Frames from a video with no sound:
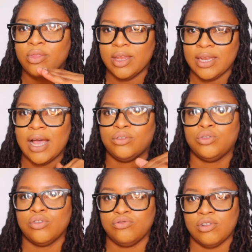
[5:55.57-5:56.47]
the
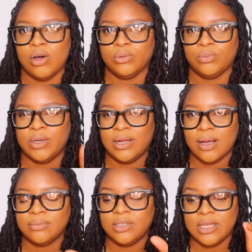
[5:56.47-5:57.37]
natural route when it
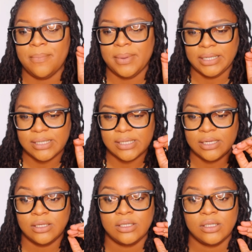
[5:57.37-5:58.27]
comes to your
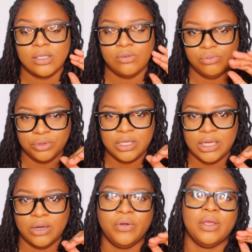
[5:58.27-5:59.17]
maintenance
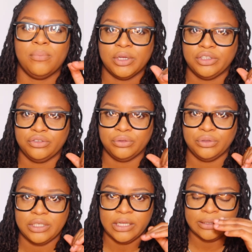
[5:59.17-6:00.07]
routine or your moisture
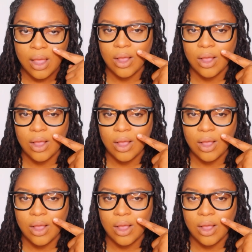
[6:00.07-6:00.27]
routine